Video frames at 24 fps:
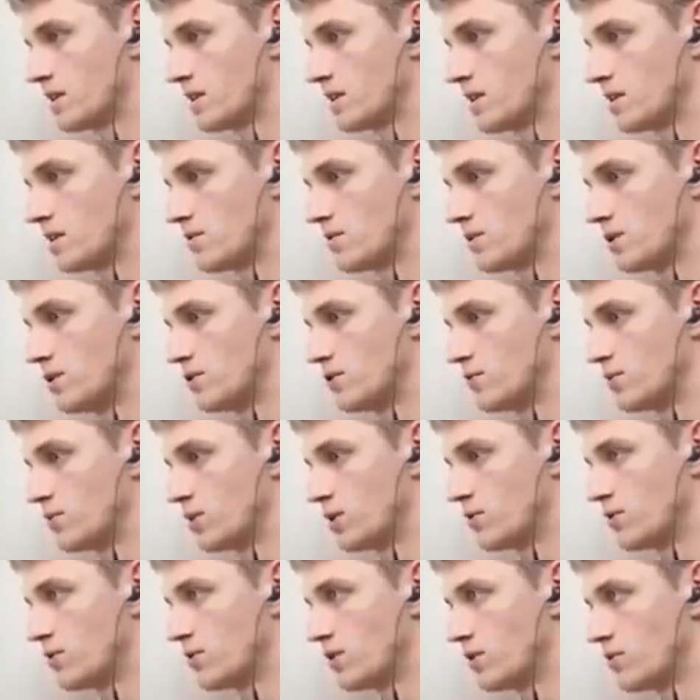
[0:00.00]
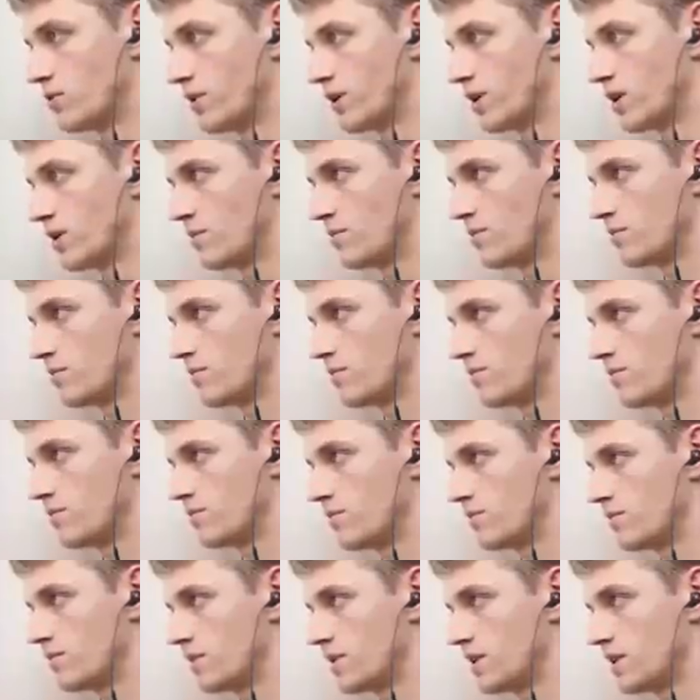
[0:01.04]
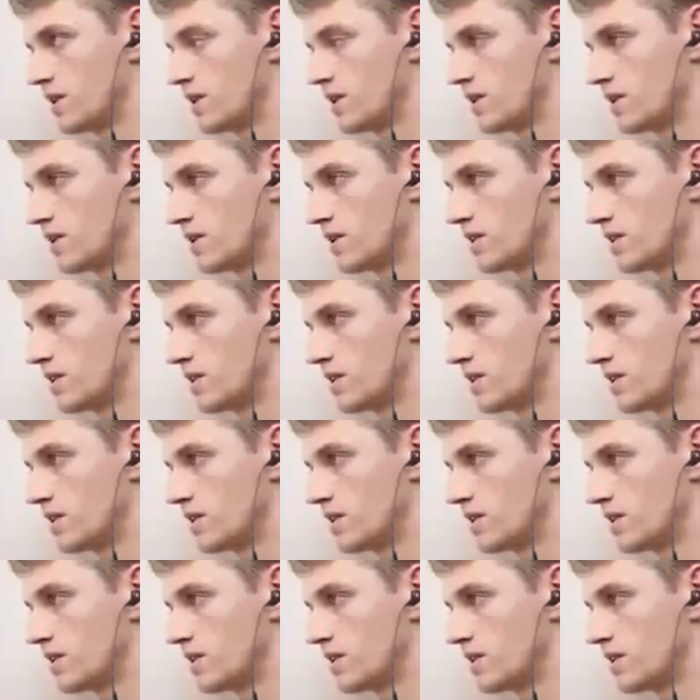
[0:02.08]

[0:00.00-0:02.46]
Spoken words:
So we don't blow all the way up. Yeah.